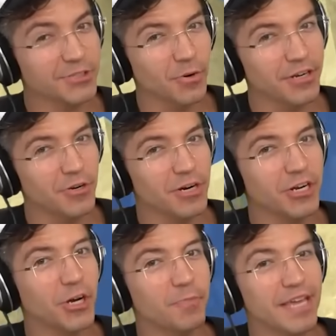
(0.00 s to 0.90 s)
going to do, it
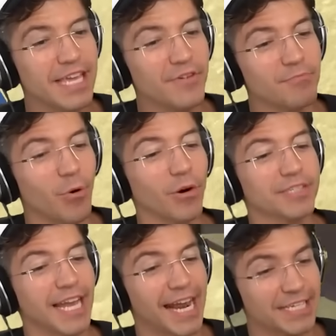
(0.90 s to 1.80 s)
could be even more
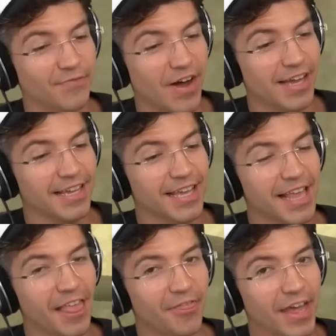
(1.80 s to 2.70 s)
satisfying
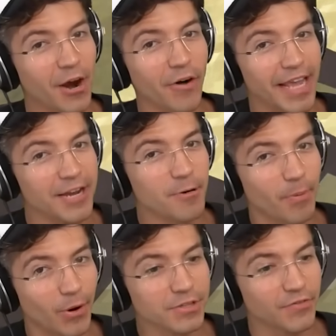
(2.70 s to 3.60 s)
than our Ender
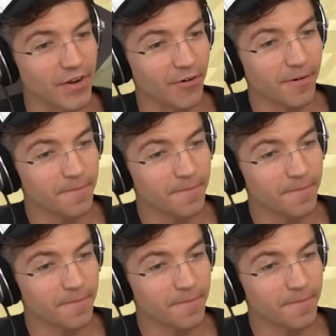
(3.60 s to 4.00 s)
Pearl Sphere.